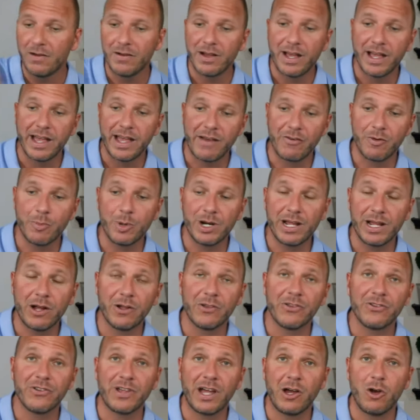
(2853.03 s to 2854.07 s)
Everybody
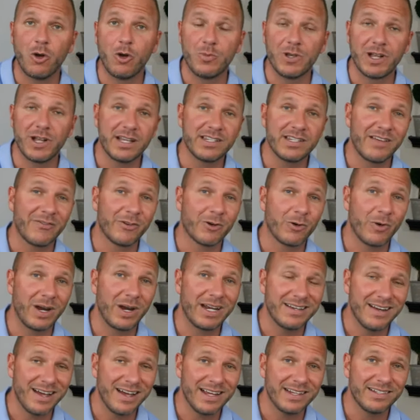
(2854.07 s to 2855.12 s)
else, I hope you guys have a great
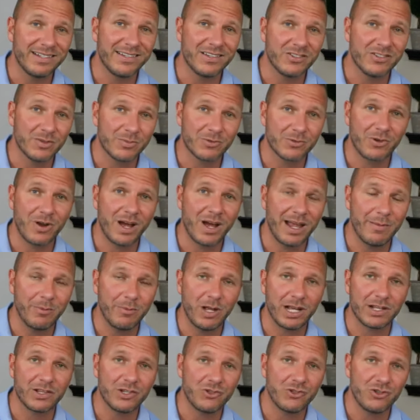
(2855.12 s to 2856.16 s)
night. Subscribe,
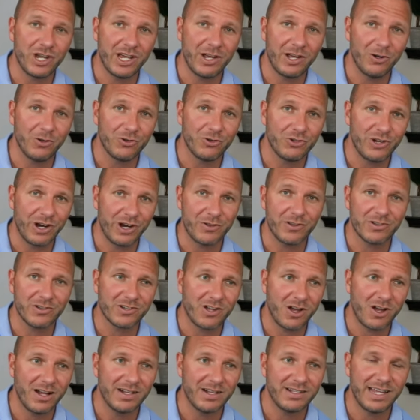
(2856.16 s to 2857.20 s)
like the channel, share this
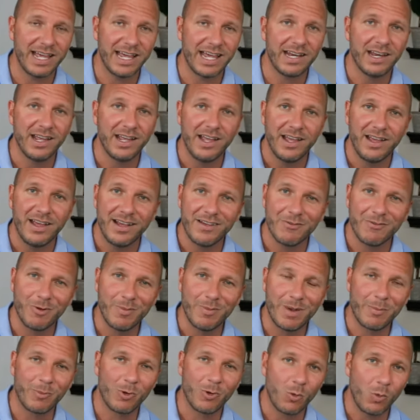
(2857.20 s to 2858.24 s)
content.
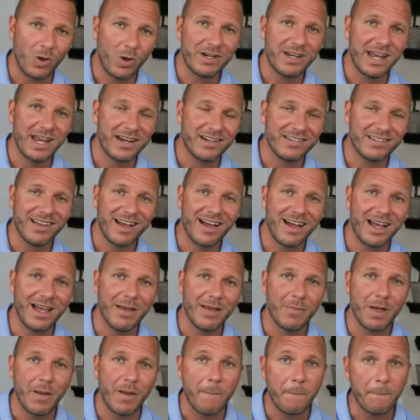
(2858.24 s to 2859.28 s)
Remember, one day at a time,
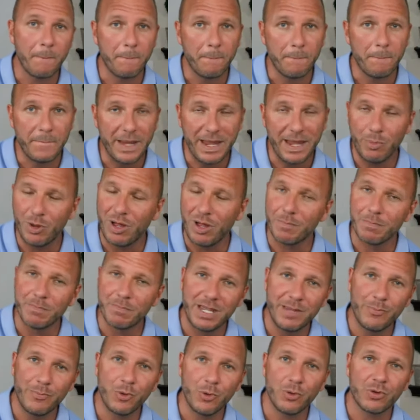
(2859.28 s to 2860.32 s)
people helping
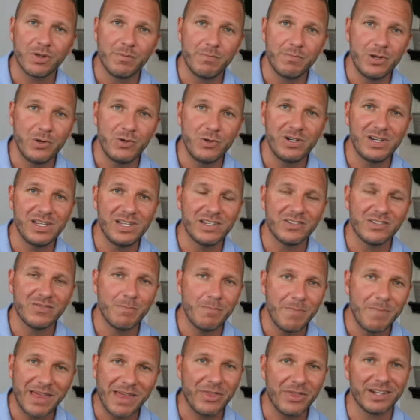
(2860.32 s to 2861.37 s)
people, community is
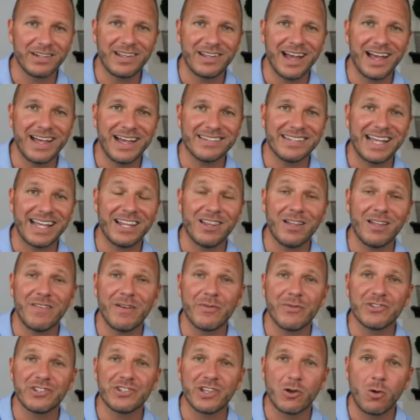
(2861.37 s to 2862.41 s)
method, guys. I love
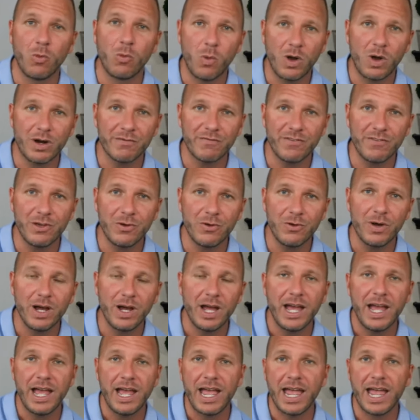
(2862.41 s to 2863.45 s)
every single one of you,
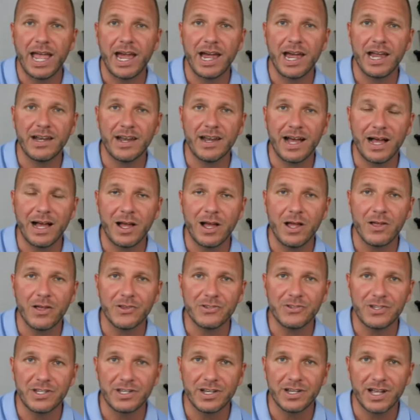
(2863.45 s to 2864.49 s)
and I'll
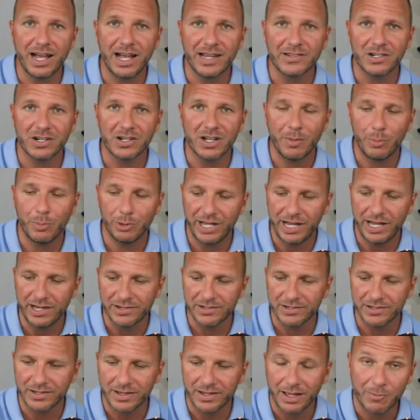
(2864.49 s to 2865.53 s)
see you guys in a couple
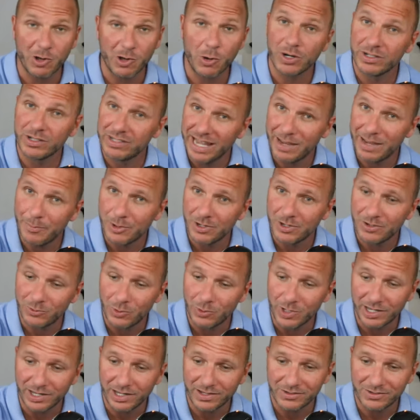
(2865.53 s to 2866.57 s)
days. I'm going to Tampa this
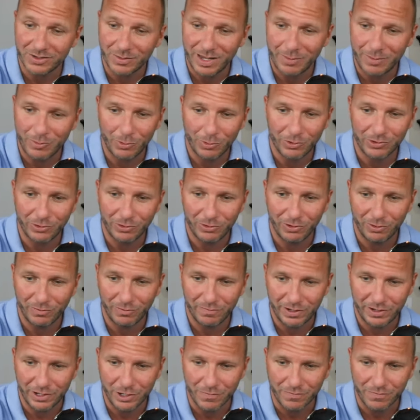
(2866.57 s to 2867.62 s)
weekend, so maybe we'll do a little
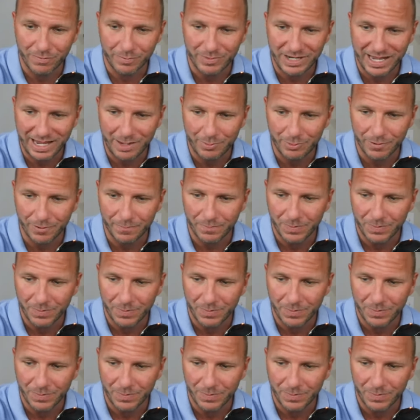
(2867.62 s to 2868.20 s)
video from Tampa. All